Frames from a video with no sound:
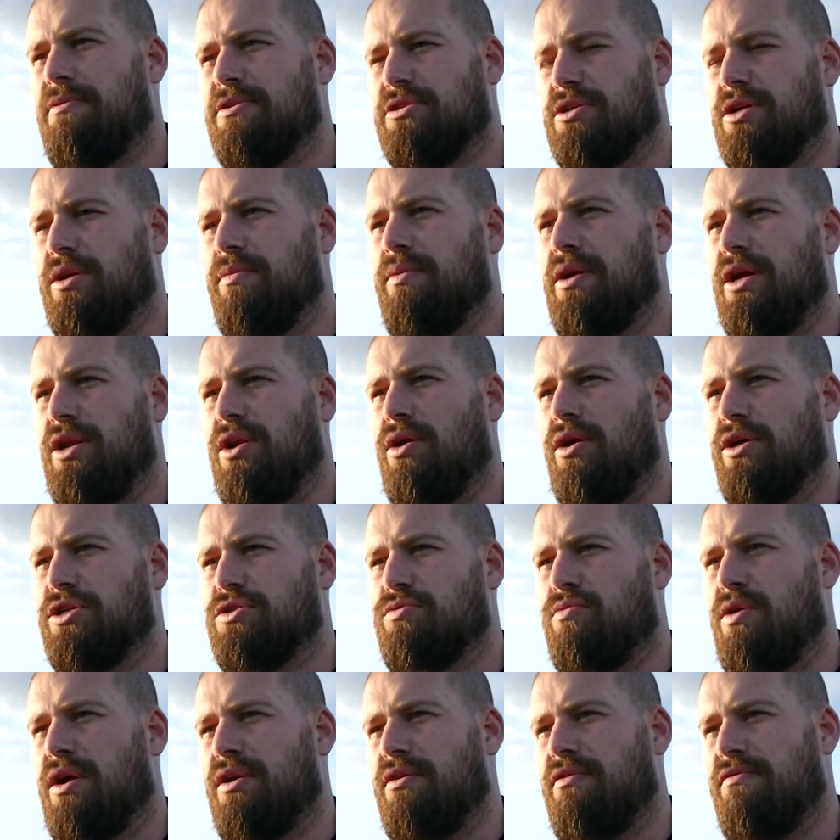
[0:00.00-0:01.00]
It's going to be a nice
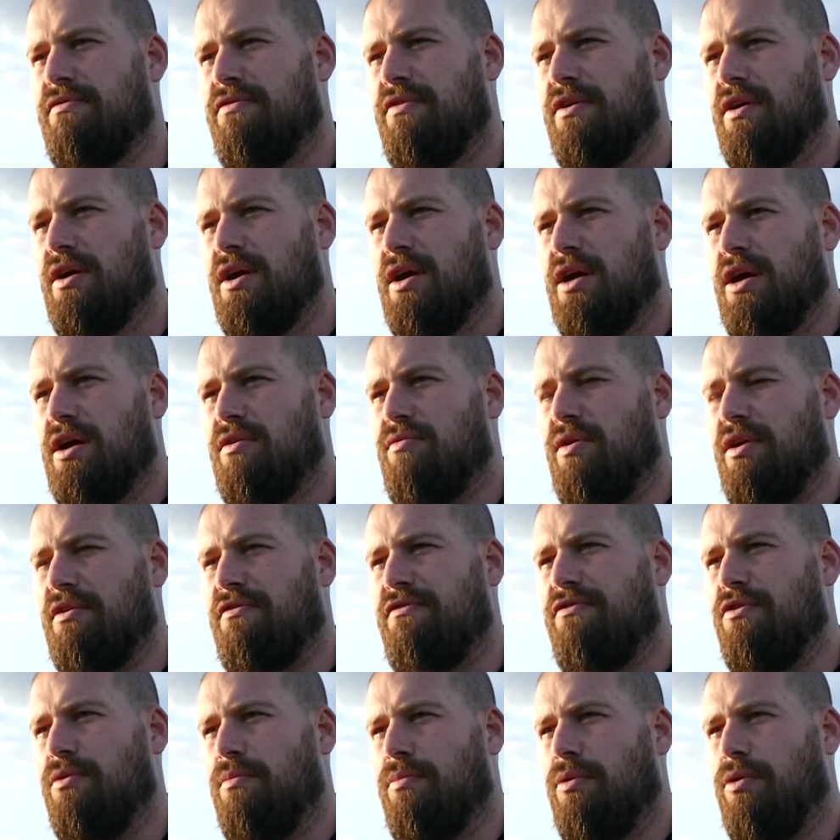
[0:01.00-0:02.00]
run of
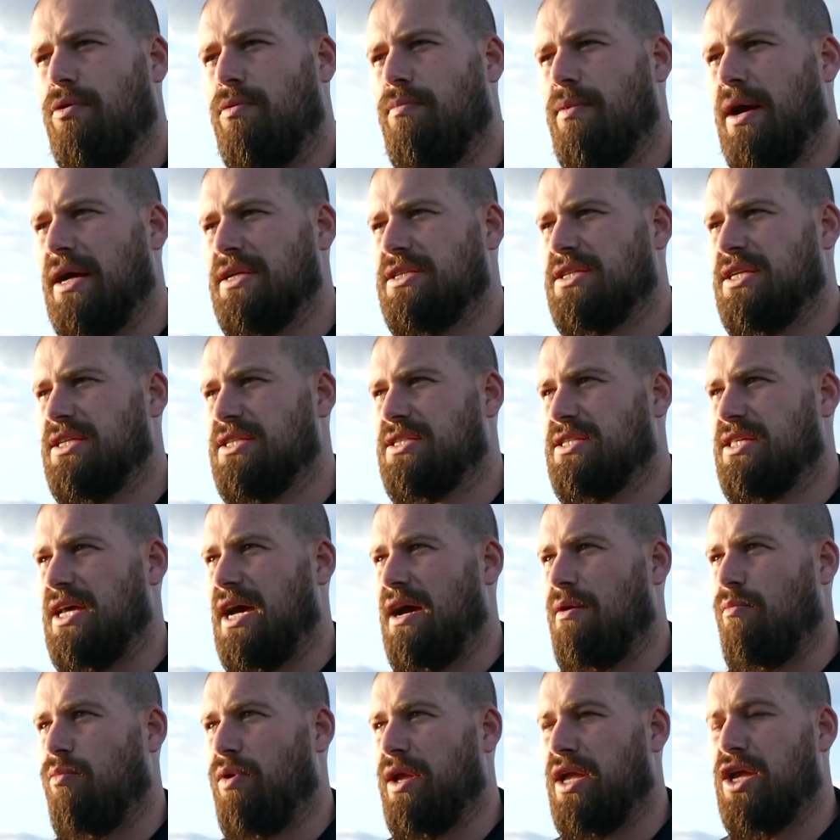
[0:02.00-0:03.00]
football matches
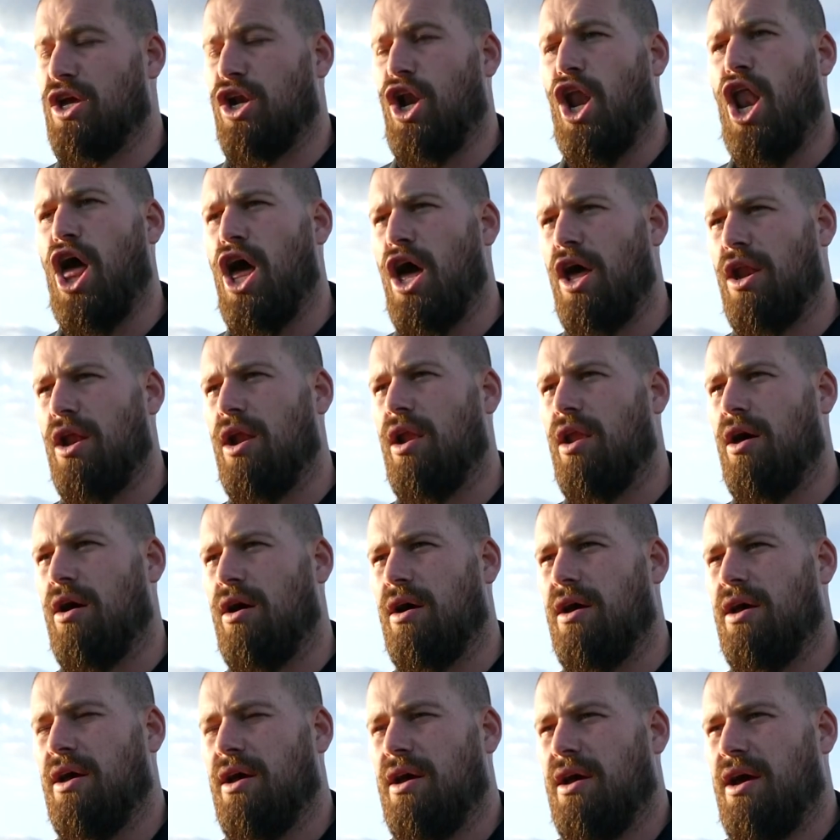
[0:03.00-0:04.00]
that we can learn a
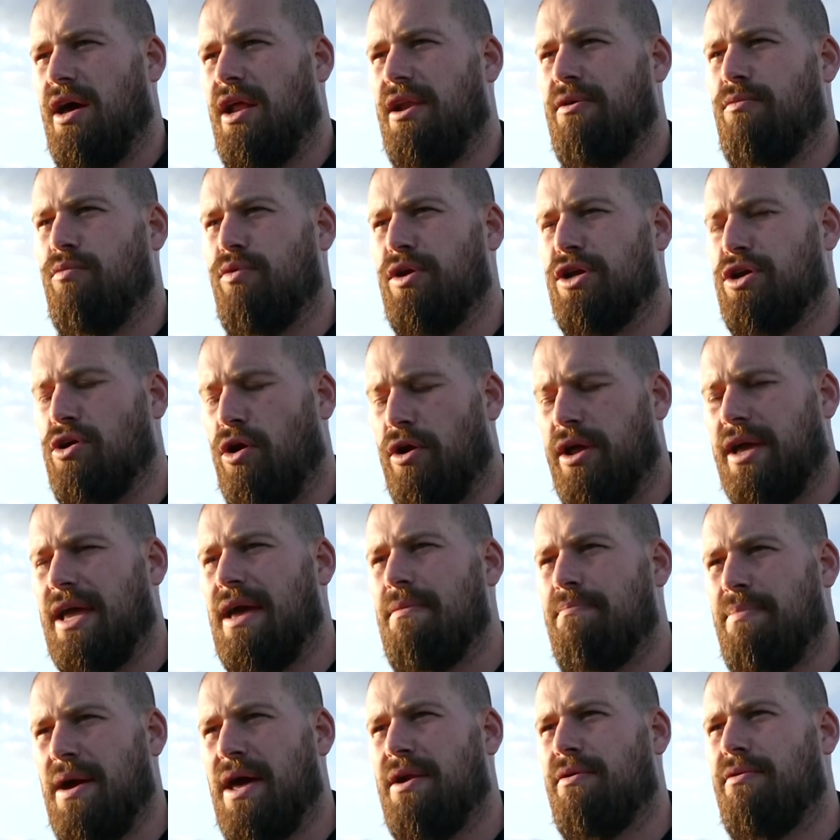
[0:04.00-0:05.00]
lot, and we've got to
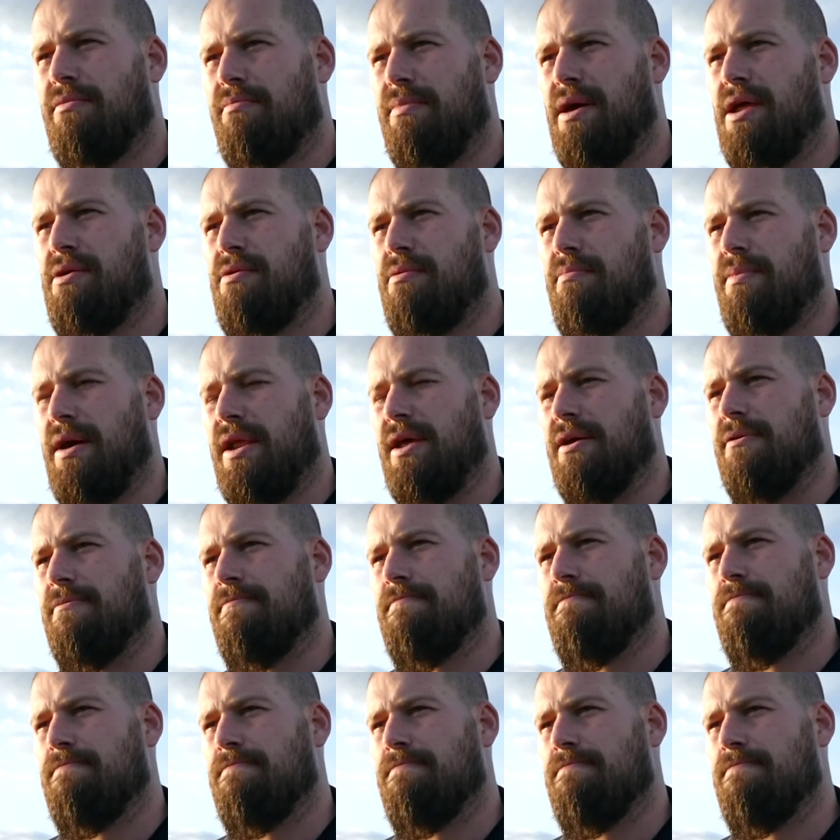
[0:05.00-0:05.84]
get better and better and better.